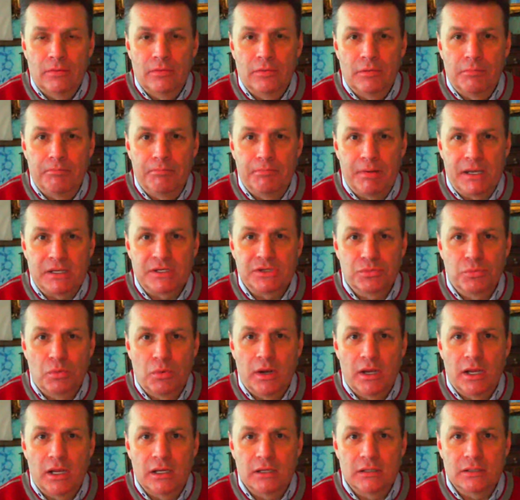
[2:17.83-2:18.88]
the best
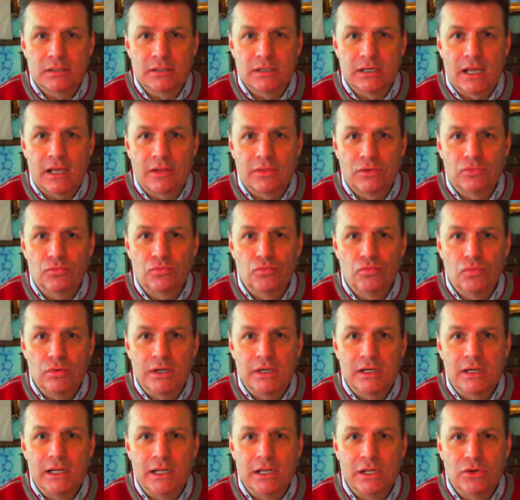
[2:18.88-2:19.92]
way to get the
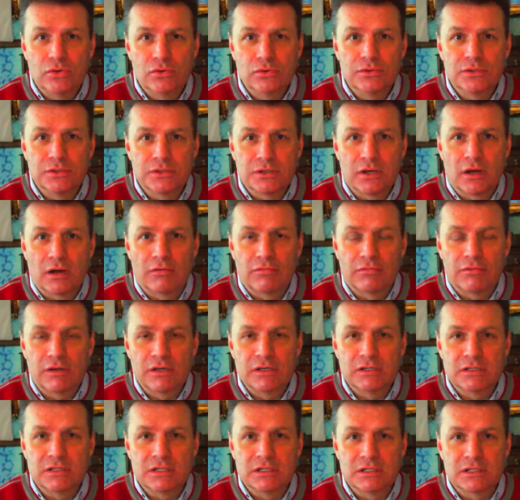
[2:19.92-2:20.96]
really good stuff
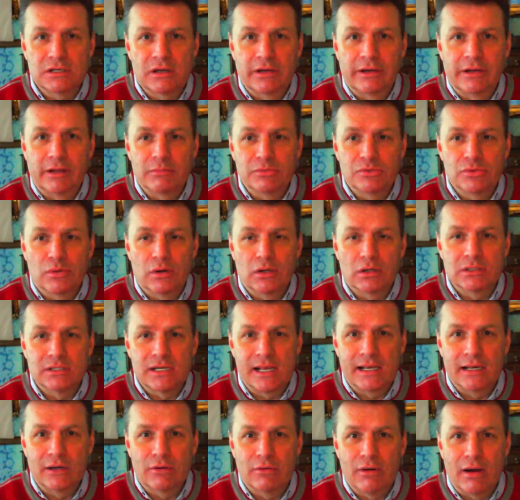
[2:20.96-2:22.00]
is to sign up to our
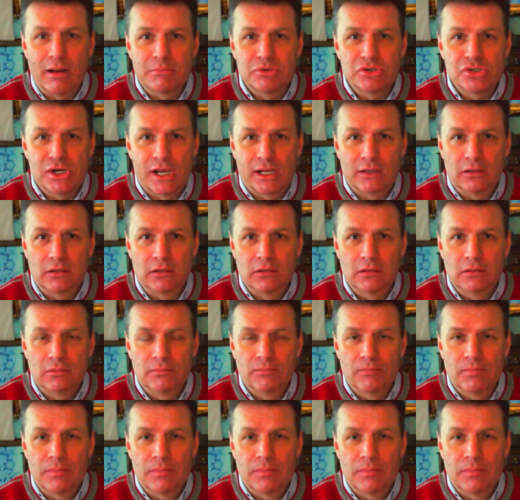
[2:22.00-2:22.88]
Telegram channel,